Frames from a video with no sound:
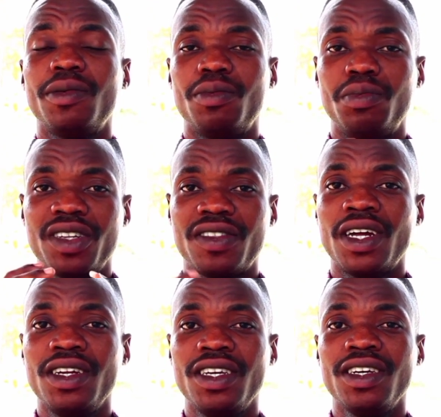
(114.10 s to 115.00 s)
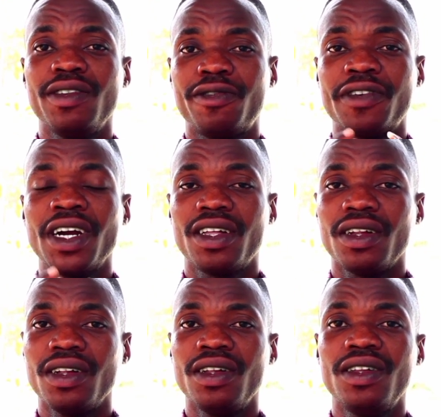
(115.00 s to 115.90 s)
Bethany
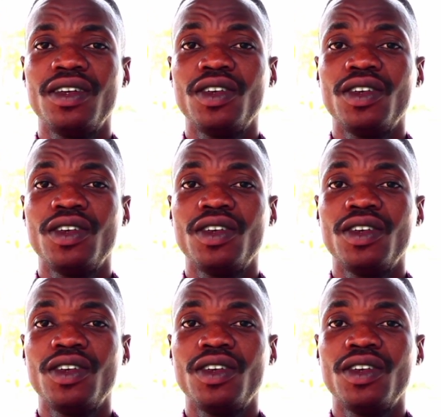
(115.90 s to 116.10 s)
Frankel